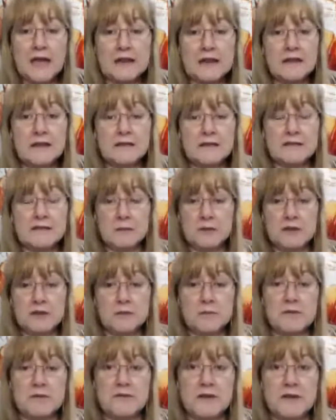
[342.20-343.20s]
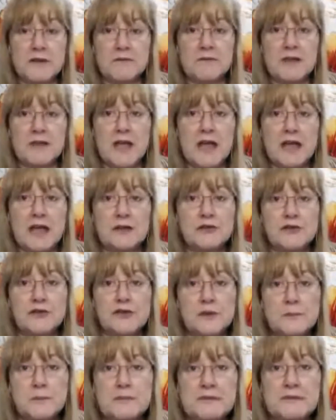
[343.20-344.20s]
and some of them have even
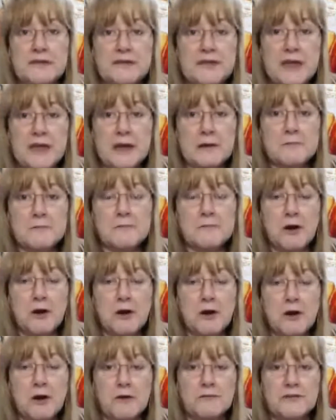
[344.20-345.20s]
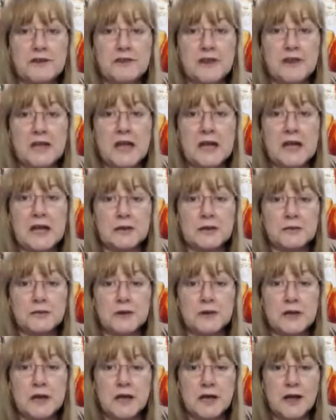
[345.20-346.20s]
had ships that they arrived in the
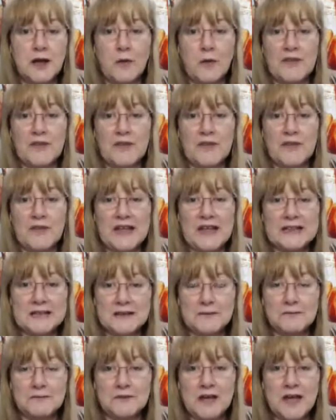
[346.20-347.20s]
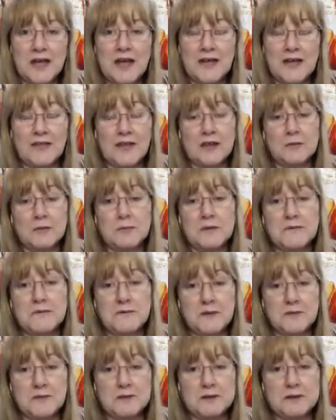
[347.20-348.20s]
country where they lived, and that can
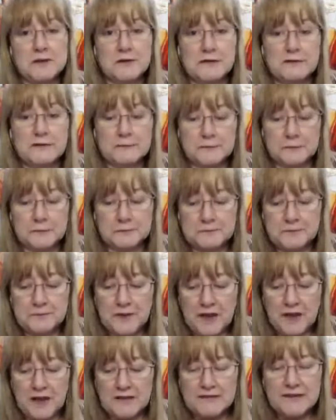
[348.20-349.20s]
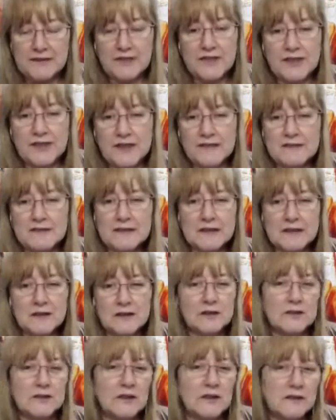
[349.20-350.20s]
be very useful. So these
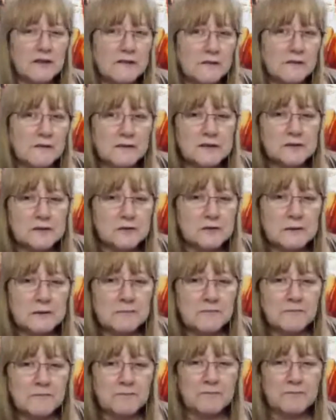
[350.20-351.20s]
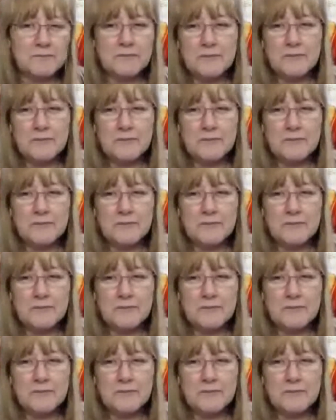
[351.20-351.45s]
are lots of little